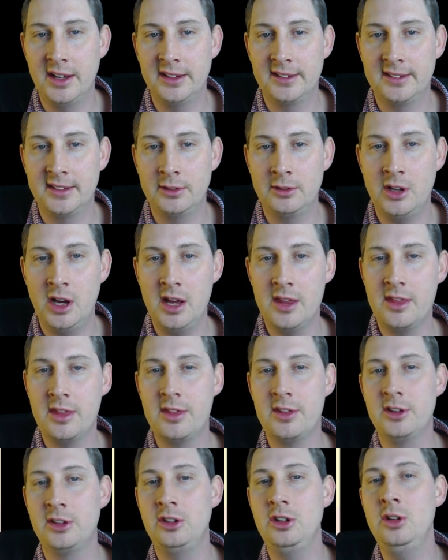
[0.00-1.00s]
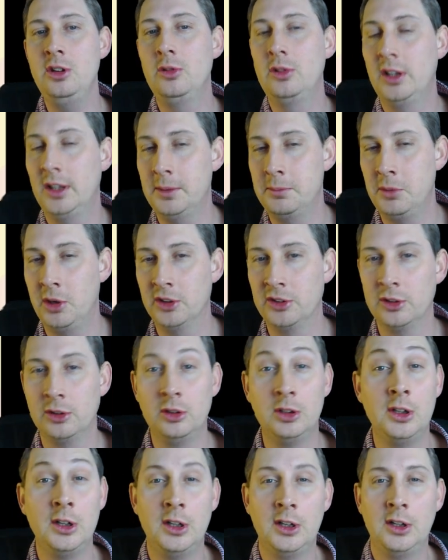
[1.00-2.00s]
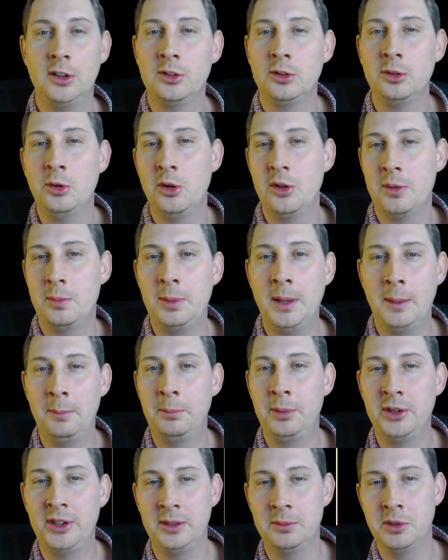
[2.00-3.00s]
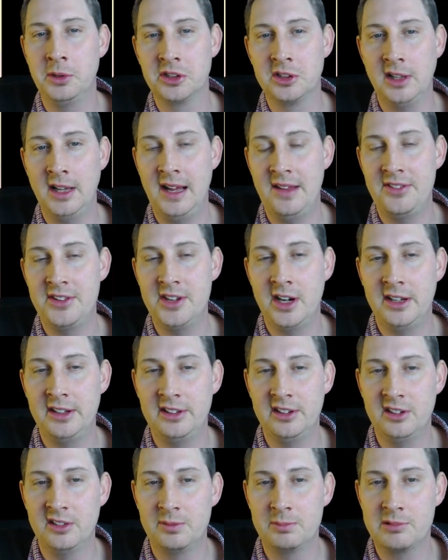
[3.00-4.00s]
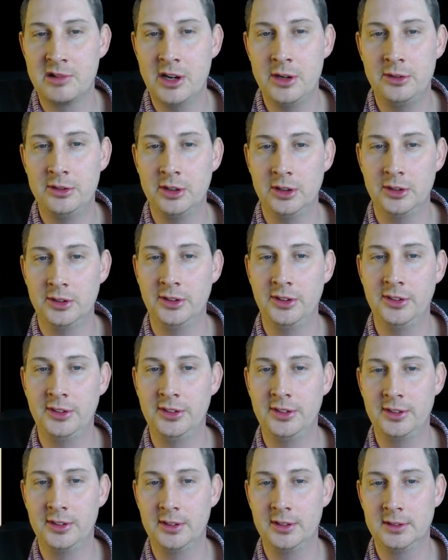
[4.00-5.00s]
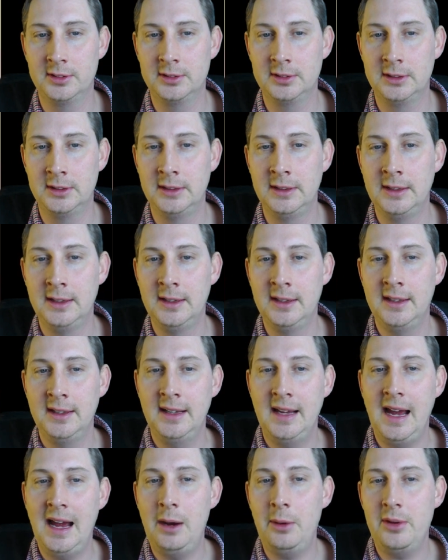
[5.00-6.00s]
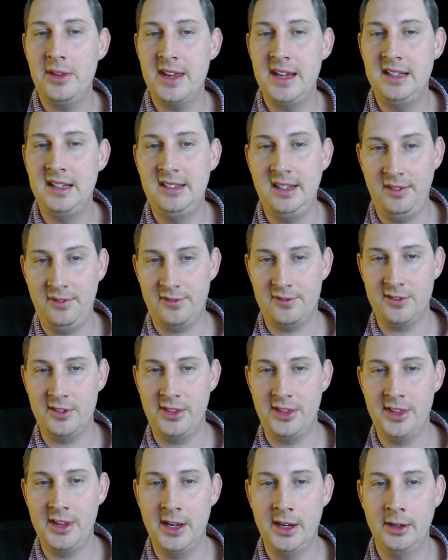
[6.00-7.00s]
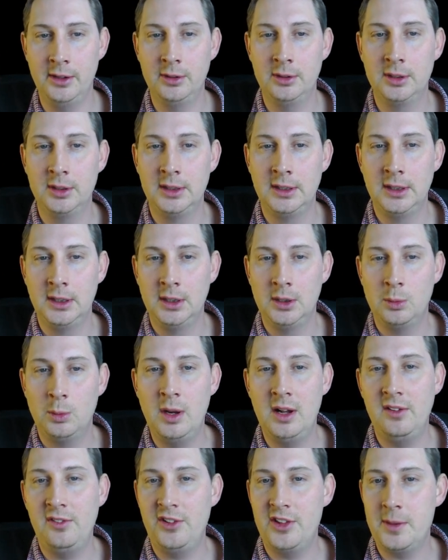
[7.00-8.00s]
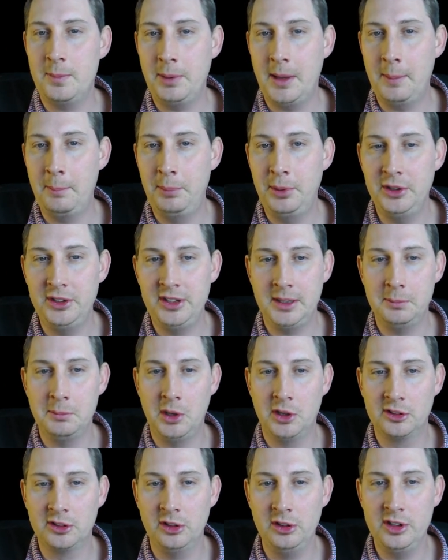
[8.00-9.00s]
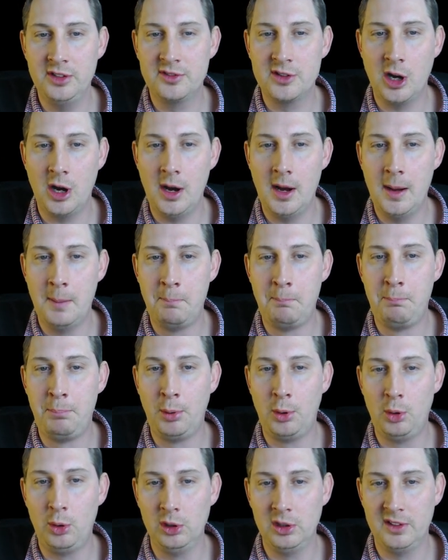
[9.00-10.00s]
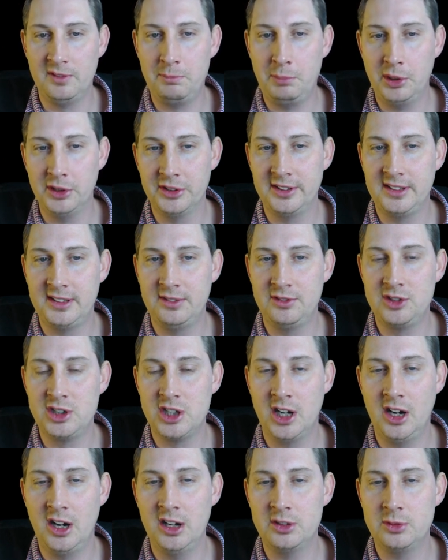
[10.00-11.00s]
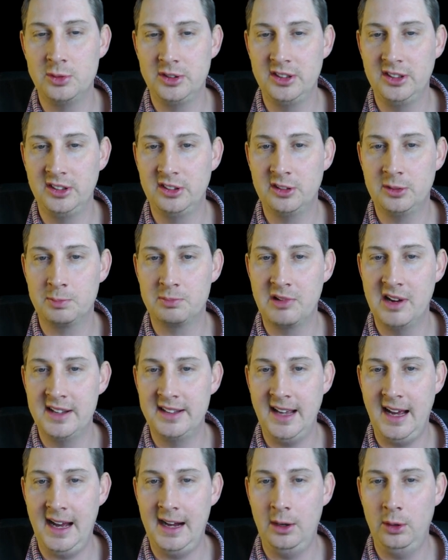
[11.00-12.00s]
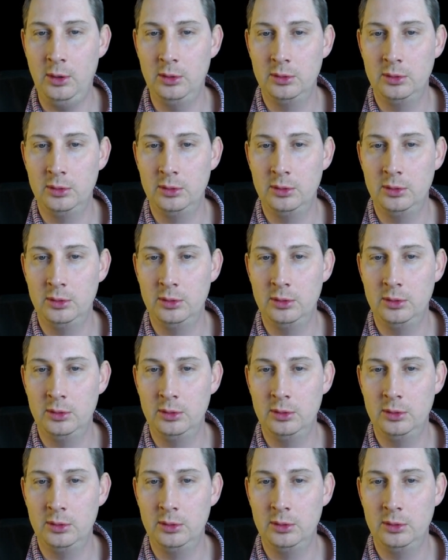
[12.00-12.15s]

So neither the nuclear model nor the plum pudding model had the idea of protons. How are they different though? Well, for the plum pudding model, you've got a ball of positive charge which is spread out,